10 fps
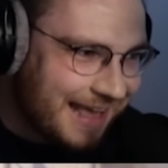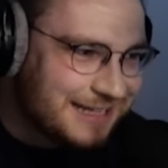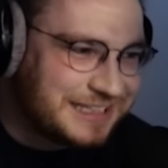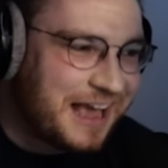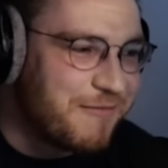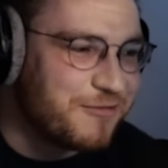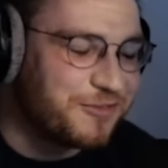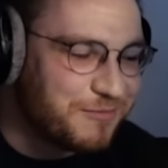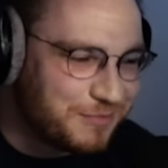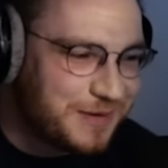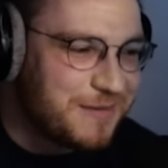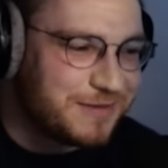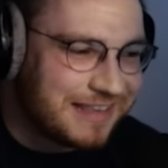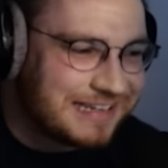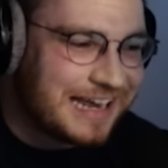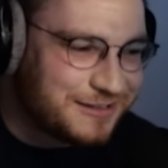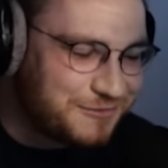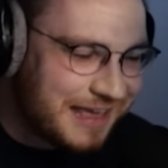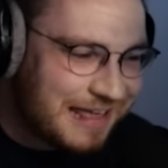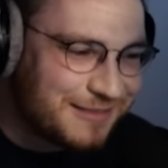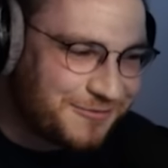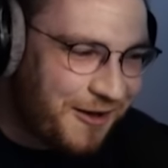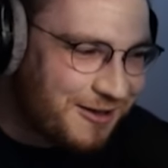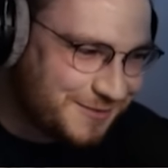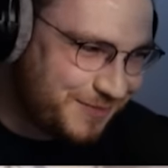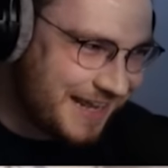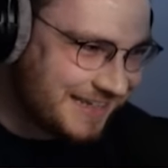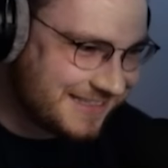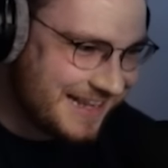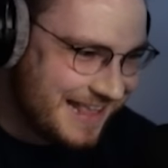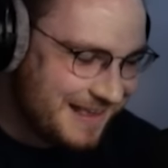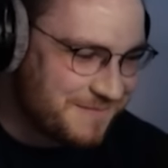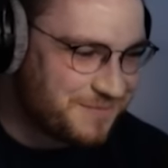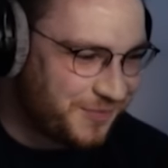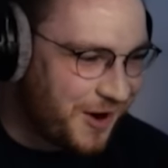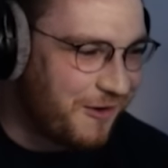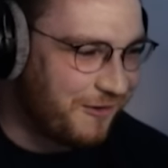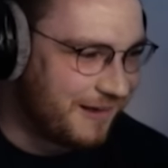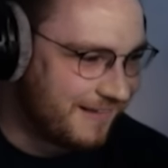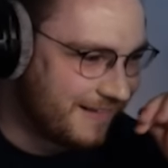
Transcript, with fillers: is coming from the people that got you there in the first place, bro.